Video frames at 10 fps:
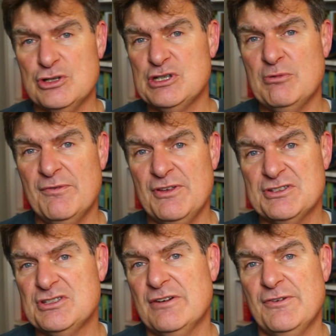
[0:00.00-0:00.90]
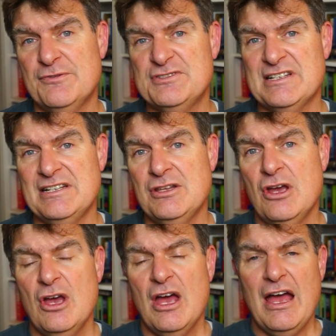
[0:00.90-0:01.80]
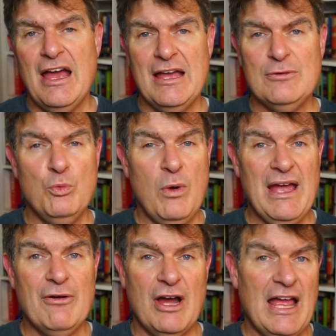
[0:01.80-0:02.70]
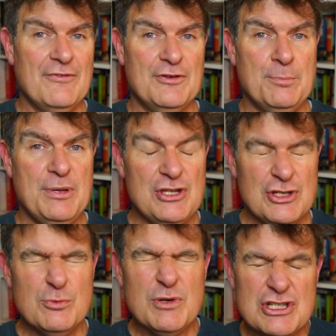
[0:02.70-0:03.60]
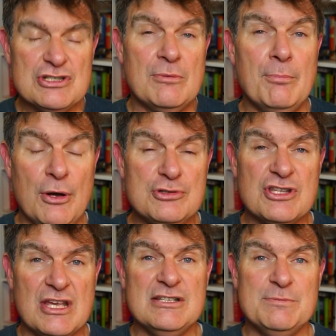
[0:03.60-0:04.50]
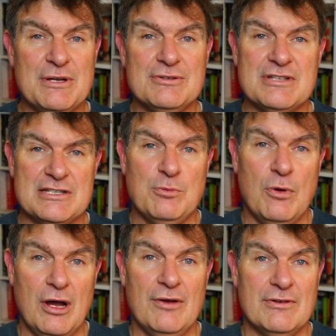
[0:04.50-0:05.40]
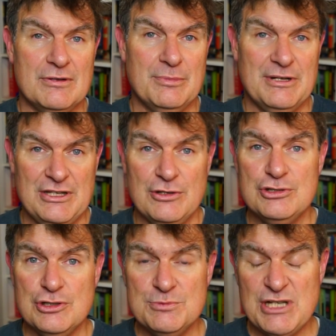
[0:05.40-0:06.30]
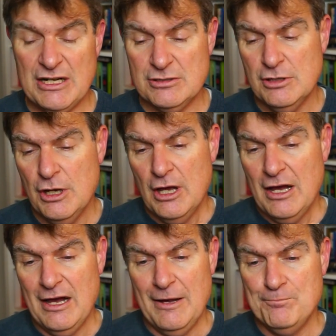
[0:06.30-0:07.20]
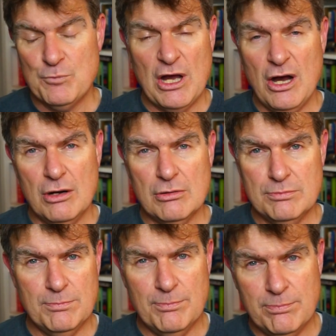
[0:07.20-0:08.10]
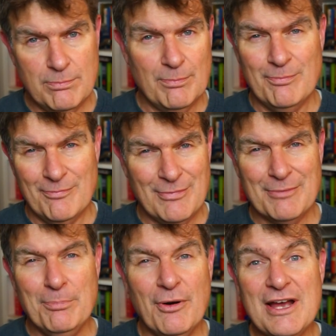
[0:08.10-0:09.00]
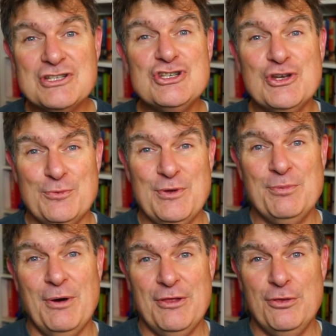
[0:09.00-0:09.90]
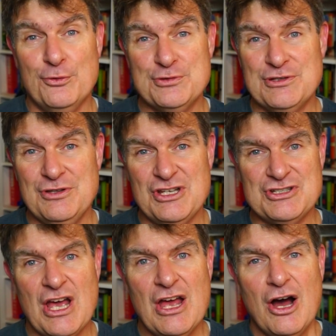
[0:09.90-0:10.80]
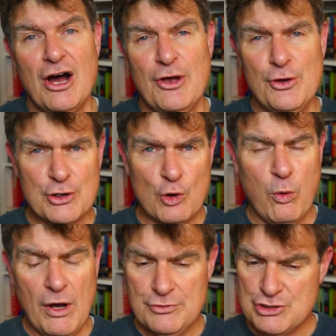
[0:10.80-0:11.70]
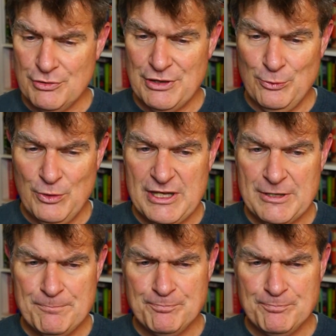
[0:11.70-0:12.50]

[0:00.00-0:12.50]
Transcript: so obvious stuff I've seen, and where I have an opinion, which is on most things because that's why I've got a bloody YouTube channel. I'll bless you with my thoughts on this. I heard a quote during the week